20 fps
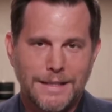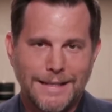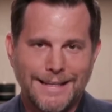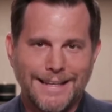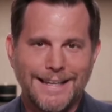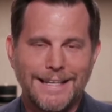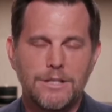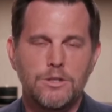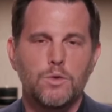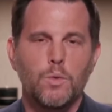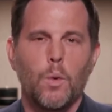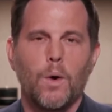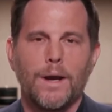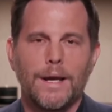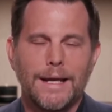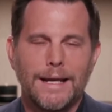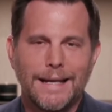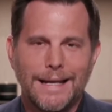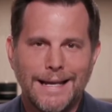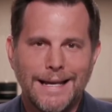It is
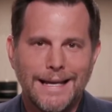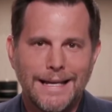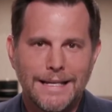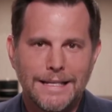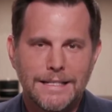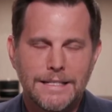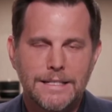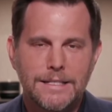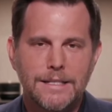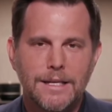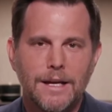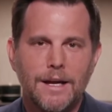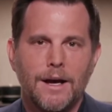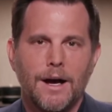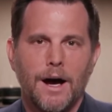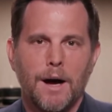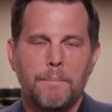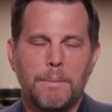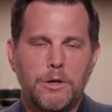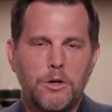what it is,
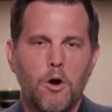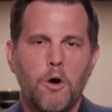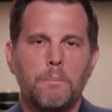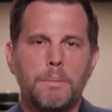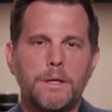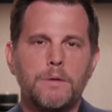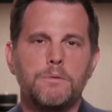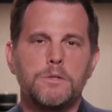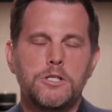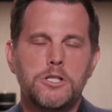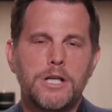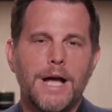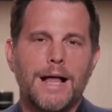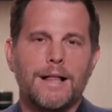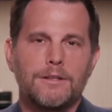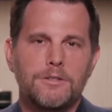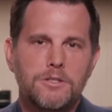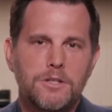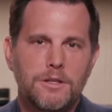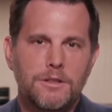but nobody was
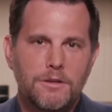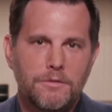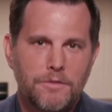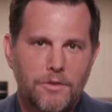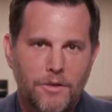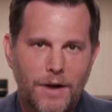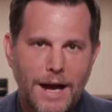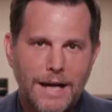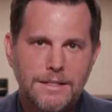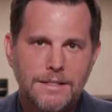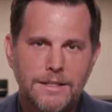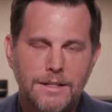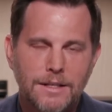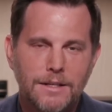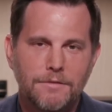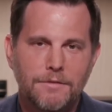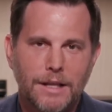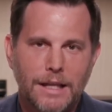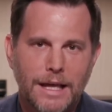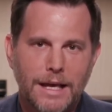challenging the
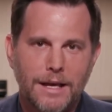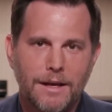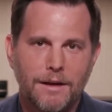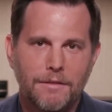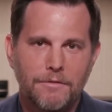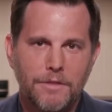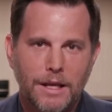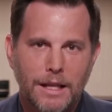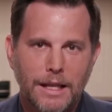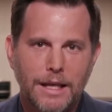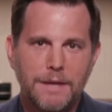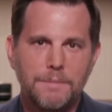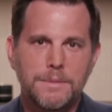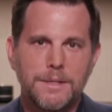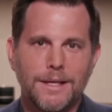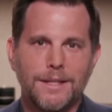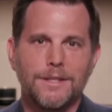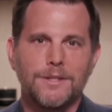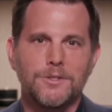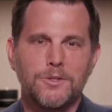veracity of the claims
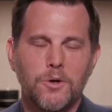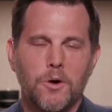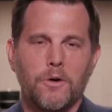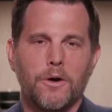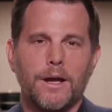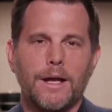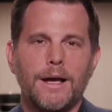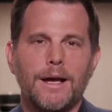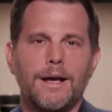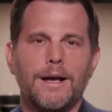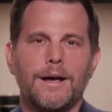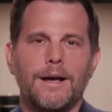in the story.